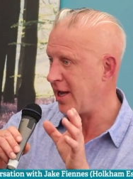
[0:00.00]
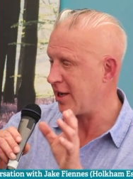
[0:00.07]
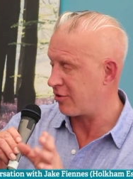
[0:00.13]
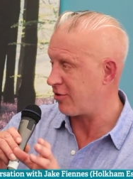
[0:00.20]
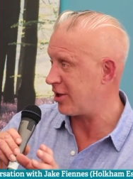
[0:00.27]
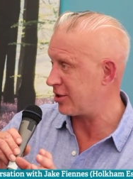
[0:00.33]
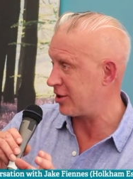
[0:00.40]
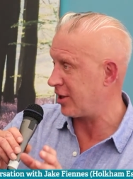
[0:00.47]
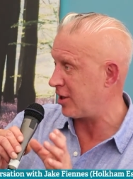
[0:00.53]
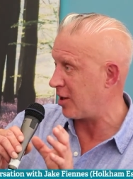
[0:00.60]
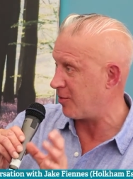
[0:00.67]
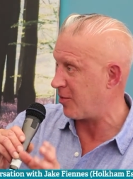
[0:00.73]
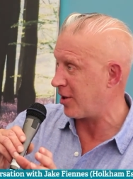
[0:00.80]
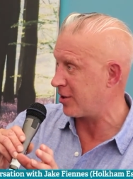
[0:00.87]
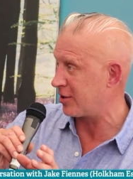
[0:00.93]
increasing
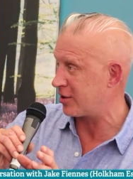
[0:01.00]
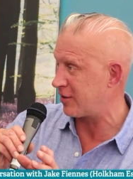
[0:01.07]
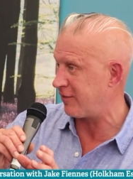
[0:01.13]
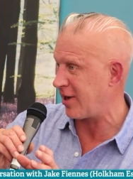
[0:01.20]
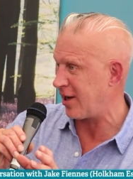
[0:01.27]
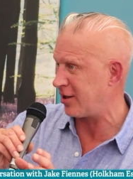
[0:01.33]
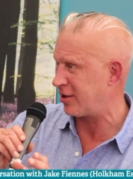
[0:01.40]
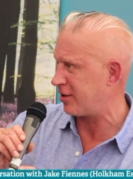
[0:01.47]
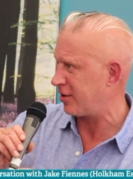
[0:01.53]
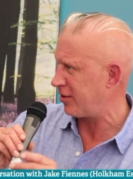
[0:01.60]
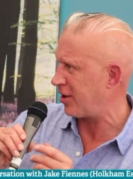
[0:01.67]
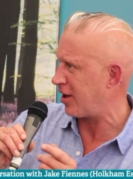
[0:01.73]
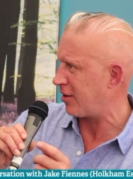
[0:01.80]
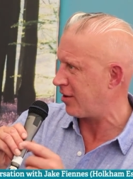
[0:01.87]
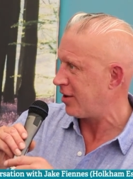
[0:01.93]
the abundance of nature.
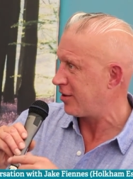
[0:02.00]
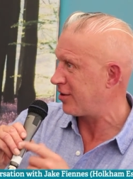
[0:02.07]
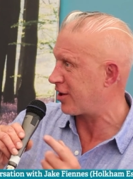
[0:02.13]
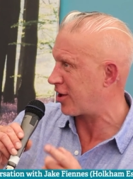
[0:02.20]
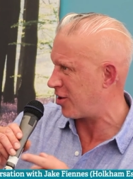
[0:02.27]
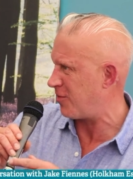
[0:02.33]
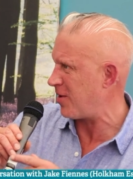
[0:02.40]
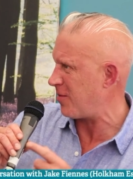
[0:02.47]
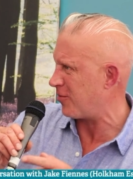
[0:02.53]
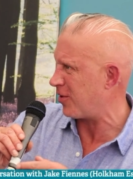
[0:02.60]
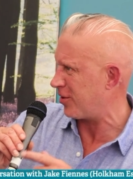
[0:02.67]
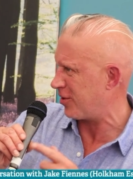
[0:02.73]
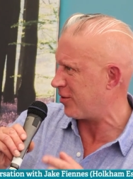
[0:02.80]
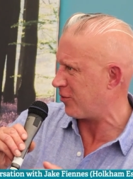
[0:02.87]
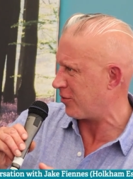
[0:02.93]
You know, the
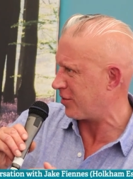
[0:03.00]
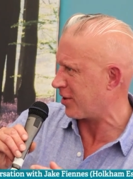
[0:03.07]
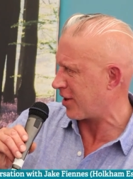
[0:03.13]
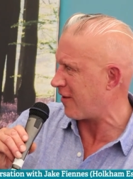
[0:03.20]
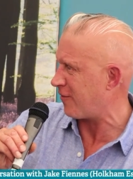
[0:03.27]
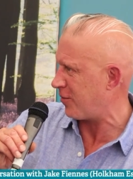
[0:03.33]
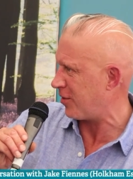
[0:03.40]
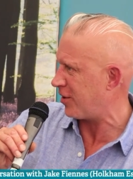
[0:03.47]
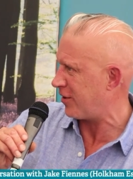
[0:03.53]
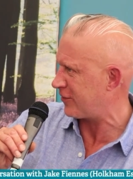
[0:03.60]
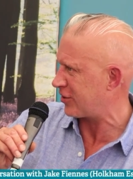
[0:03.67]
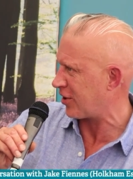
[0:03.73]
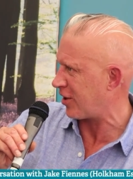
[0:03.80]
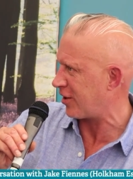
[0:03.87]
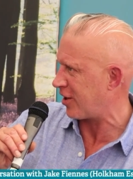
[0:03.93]
commitment that the government
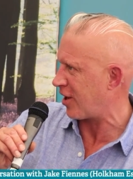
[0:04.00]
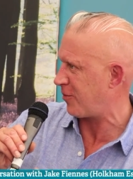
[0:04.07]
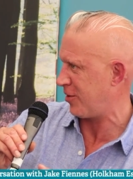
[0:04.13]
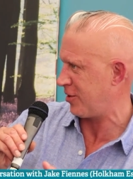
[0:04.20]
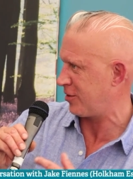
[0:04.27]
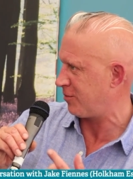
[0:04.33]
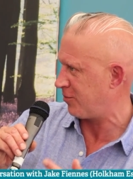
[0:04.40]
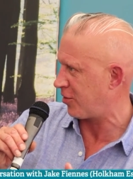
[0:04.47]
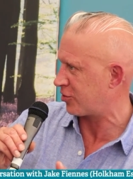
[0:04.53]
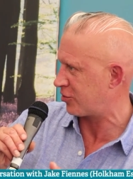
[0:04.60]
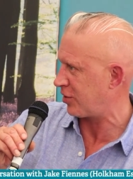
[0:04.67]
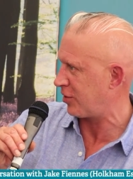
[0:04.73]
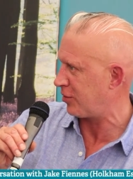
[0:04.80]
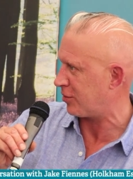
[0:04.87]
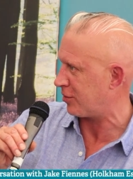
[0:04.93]
have signed up in
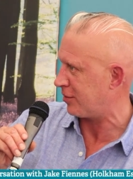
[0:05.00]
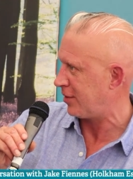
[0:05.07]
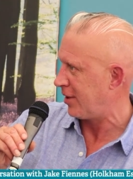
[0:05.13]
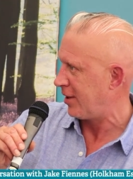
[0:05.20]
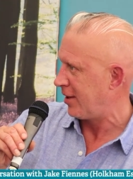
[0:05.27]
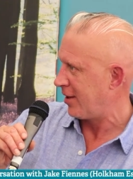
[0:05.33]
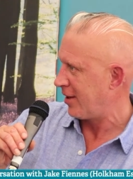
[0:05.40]
Montreal,